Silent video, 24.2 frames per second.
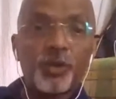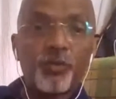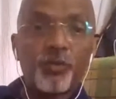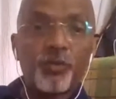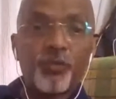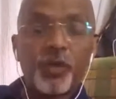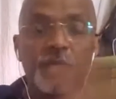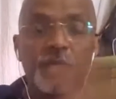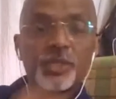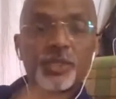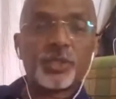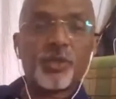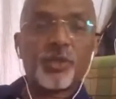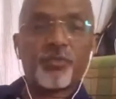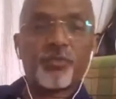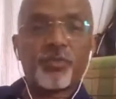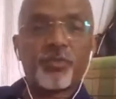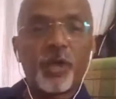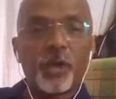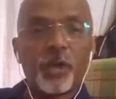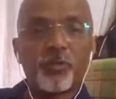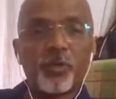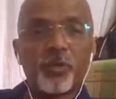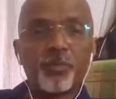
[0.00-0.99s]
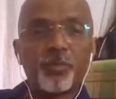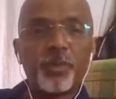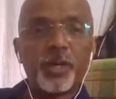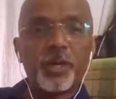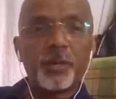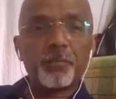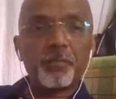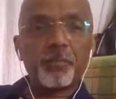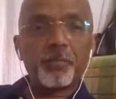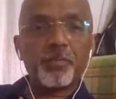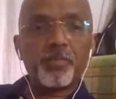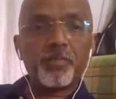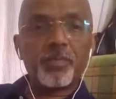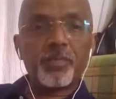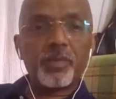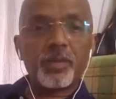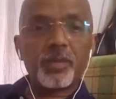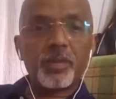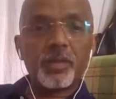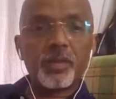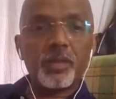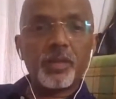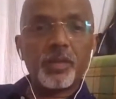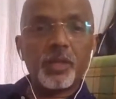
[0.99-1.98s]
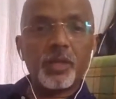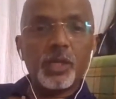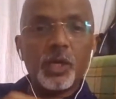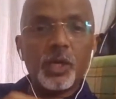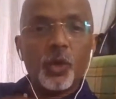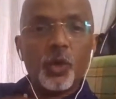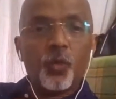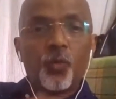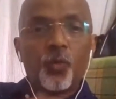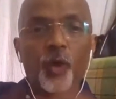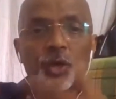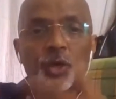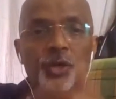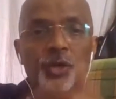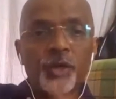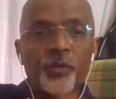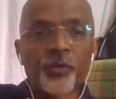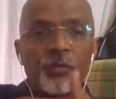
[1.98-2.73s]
the 1st of November. What